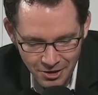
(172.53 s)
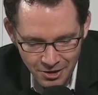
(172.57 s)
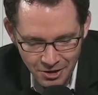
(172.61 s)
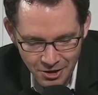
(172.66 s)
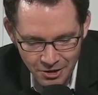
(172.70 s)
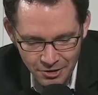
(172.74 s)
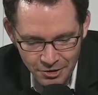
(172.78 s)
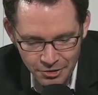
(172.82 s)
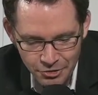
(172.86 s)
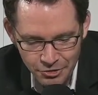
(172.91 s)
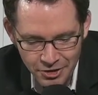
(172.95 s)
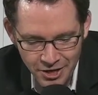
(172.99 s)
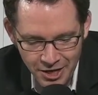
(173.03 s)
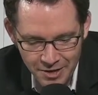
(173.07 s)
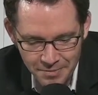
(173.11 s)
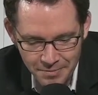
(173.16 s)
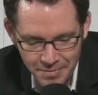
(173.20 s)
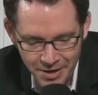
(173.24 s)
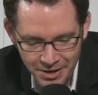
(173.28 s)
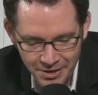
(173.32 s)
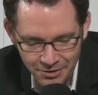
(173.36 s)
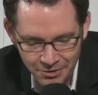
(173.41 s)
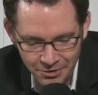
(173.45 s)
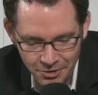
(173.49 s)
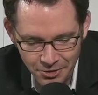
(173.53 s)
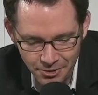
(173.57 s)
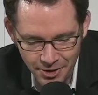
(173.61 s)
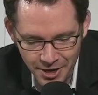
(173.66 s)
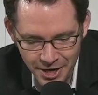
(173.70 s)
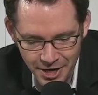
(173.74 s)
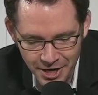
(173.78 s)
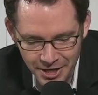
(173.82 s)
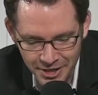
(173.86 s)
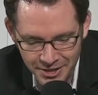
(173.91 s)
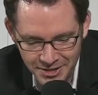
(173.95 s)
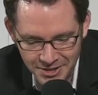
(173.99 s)
Our new gunmetal
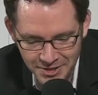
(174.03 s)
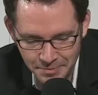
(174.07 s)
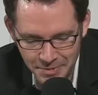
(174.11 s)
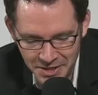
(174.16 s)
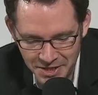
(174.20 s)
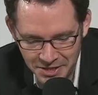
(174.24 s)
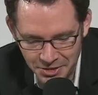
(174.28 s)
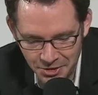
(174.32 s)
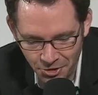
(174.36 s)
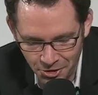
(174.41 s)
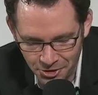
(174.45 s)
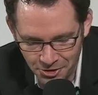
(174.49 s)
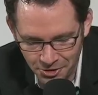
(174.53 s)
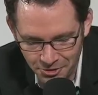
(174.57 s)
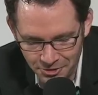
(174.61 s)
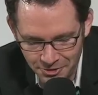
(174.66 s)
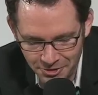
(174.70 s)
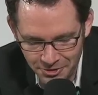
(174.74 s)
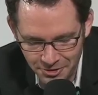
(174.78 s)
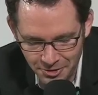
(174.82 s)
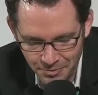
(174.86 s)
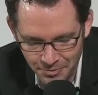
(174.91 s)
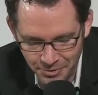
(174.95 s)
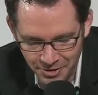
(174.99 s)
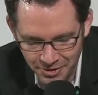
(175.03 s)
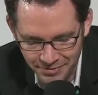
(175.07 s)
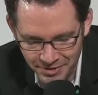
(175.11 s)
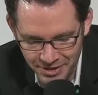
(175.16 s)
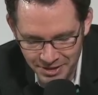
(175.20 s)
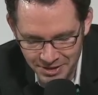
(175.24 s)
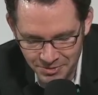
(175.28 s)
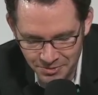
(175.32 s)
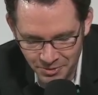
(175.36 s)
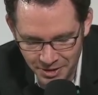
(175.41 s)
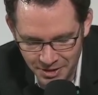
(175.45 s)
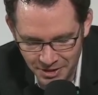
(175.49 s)
gray is a bit darker than the
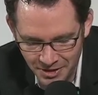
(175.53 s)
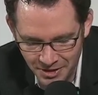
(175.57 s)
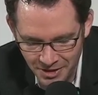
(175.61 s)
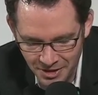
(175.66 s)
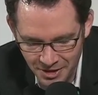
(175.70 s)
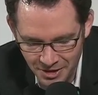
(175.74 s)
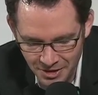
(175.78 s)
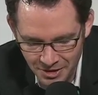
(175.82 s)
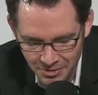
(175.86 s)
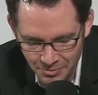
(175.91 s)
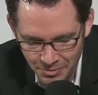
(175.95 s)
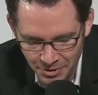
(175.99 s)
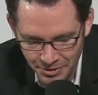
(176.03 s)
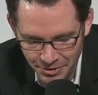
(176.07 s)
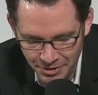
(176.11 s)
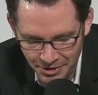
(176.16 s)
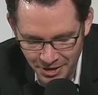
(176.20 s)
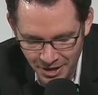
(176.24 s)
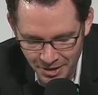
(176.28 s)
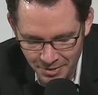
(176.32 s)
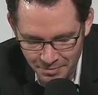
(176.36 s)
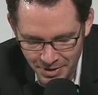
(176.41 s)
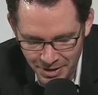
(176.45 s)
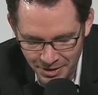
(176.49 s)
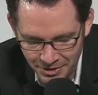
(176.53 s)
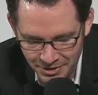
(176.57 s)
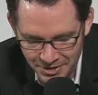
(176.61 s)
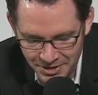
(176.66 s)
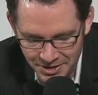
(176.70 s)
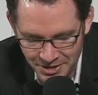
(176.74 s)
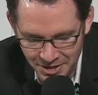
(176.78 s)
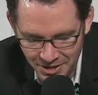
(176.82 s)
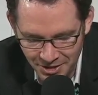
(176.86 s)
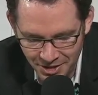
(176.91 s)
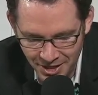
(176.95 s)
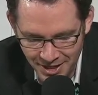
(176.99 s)
previous one, but the gunmetal
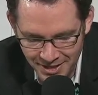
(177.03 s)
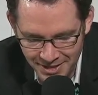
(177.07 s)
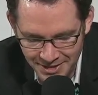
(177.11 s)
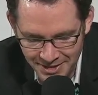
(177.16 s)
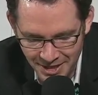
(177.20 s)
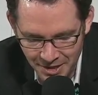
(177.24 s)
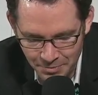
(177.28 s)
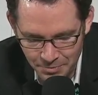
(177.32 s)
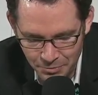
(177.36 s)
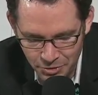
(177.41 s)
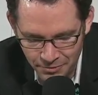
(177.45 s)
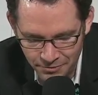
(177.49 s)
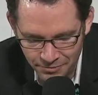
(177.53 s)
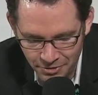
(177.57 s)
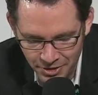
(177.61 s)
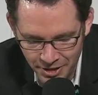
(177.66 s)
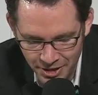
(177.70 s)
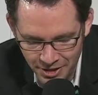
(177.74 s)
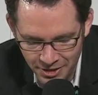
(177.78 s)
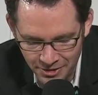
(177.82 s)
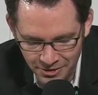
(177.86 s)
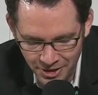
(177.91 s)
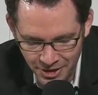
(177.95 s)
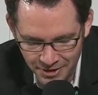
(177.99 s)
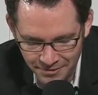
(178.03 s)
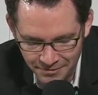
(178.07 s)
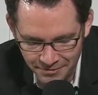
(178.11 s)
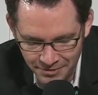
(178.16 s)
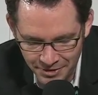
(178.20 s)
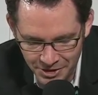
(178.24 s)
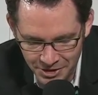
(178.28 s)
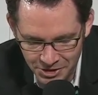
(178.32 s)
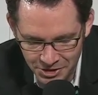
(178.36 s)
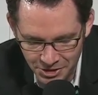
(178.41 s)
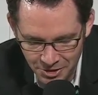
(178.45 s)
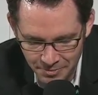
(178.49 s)
still has that beautiful hairline
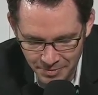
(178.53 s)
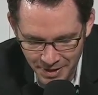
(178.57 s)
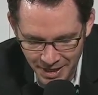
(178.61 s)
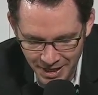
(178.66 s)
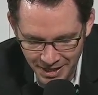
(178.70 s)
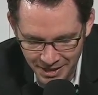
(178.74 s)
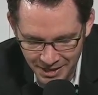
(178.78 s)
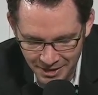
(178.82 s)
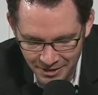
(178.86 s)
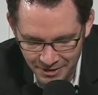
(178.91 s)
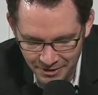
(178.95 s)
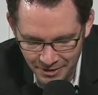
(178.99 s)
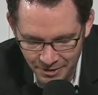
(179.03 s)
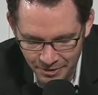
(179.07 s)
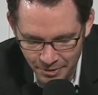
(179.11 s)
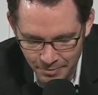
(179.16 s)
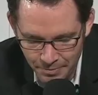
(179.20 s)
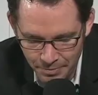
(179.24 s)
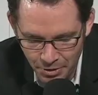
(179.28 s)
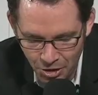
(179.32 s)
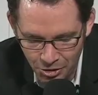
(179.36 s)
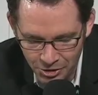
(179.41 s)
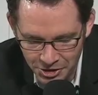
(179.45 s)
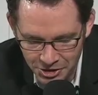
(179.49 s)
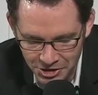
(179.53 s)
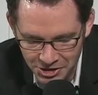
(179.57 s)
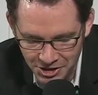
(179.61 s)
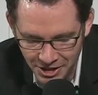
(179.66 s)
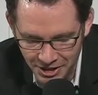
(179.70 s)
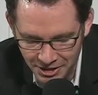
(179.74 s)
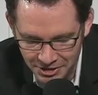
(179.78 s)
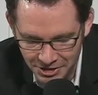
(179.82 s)
finish on the back and then the polished edge.